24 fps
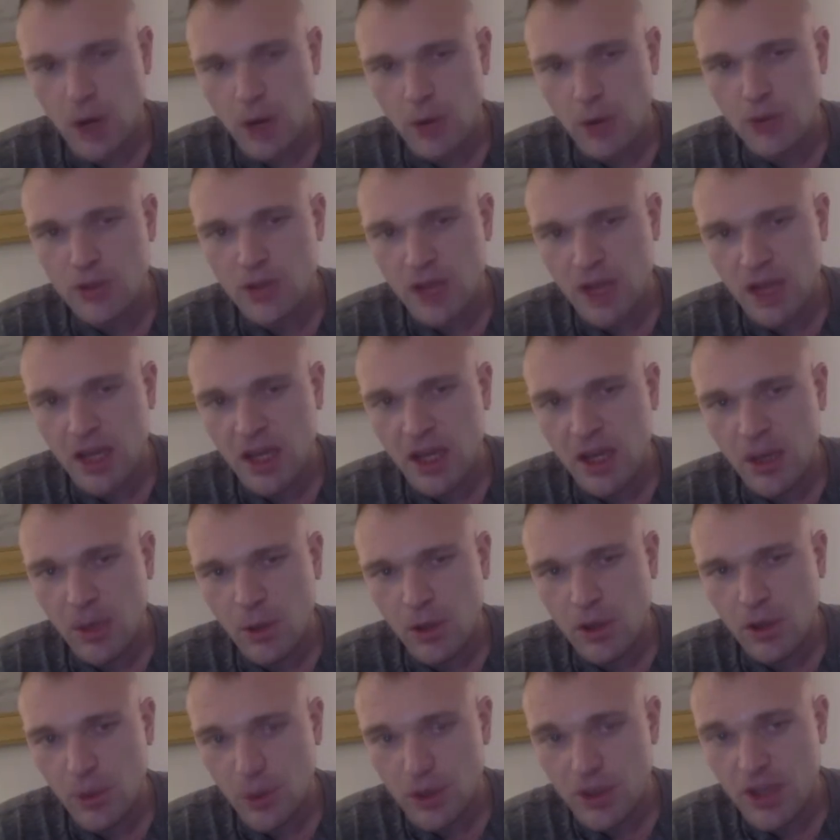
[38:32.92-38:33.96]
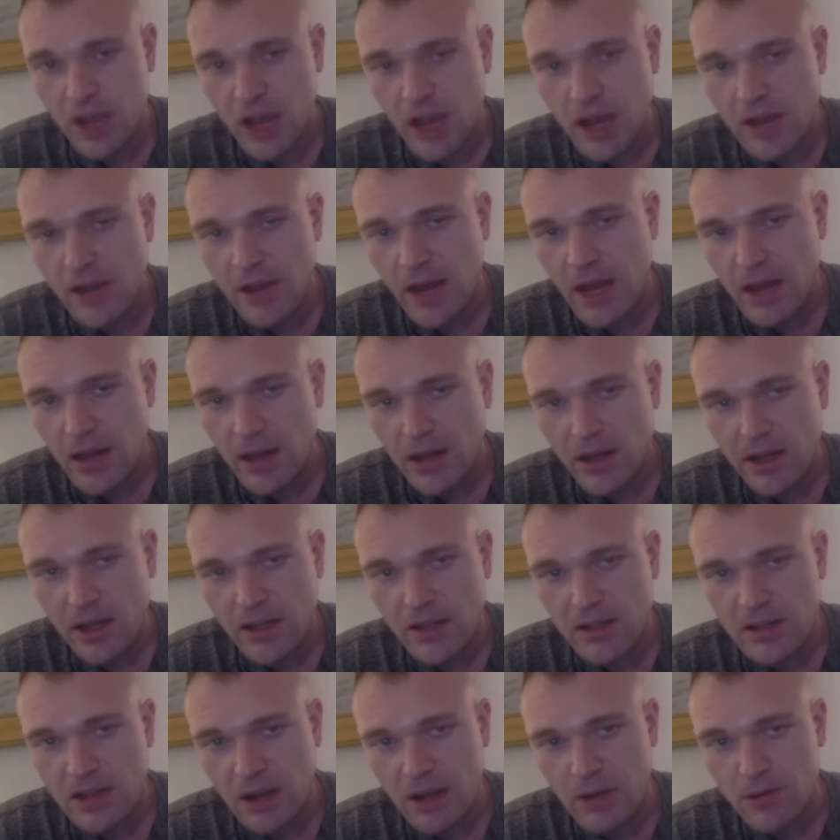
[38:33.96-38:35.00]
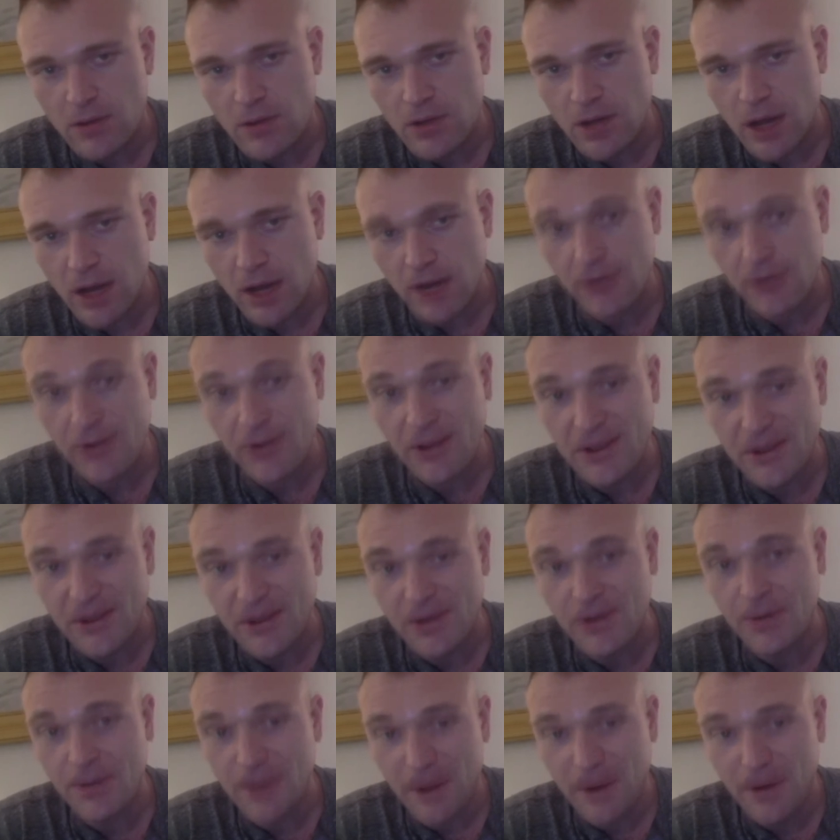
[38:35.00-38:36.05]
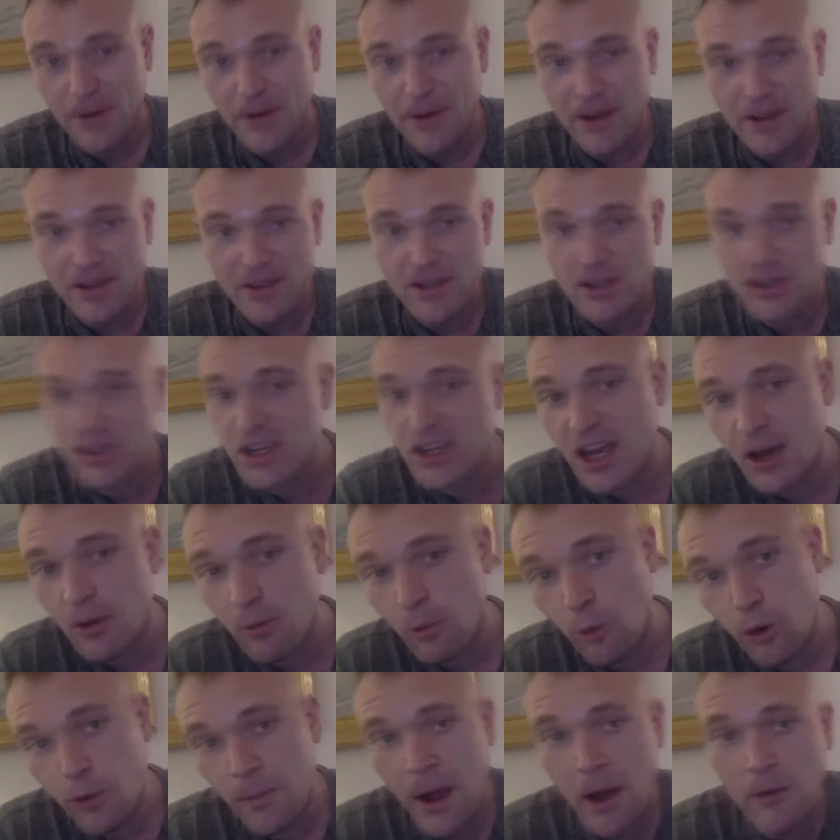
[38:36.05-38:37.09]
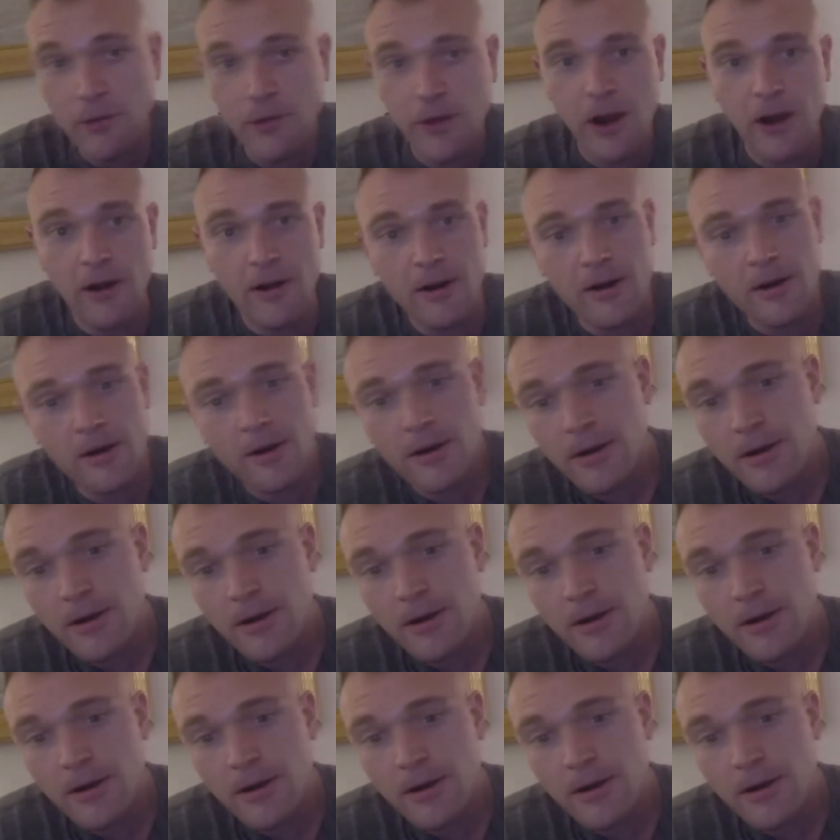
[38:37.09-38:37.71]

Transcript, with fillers: I was thinking when you were saying that. Like it sounds kind of like a little paradise. Does it get warm out there?